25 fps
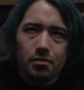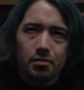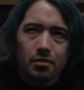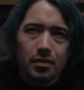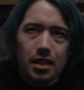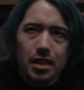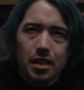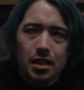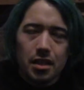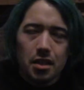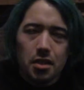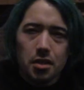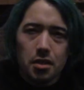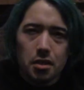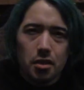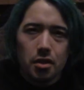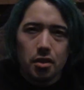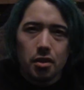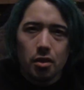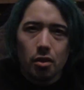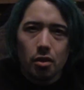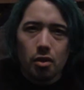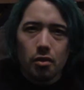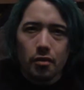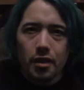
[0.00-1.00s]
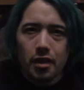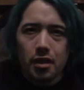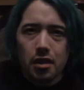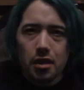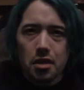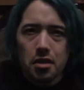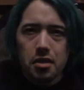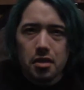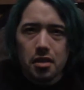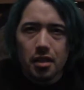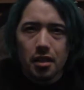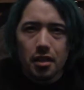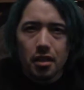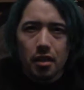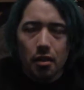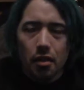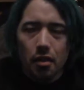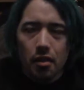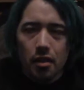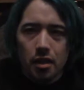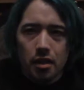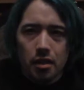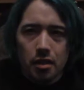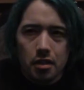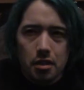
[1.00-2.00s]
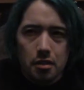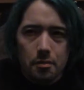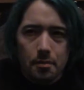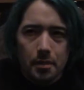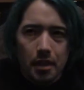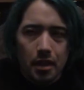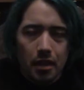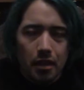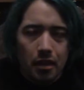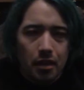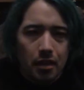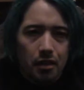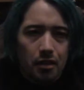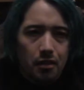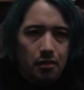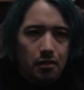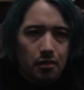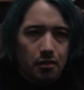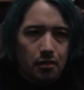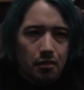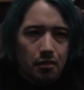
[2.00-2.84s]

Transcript: it doesn't show the realistic, other than just being it,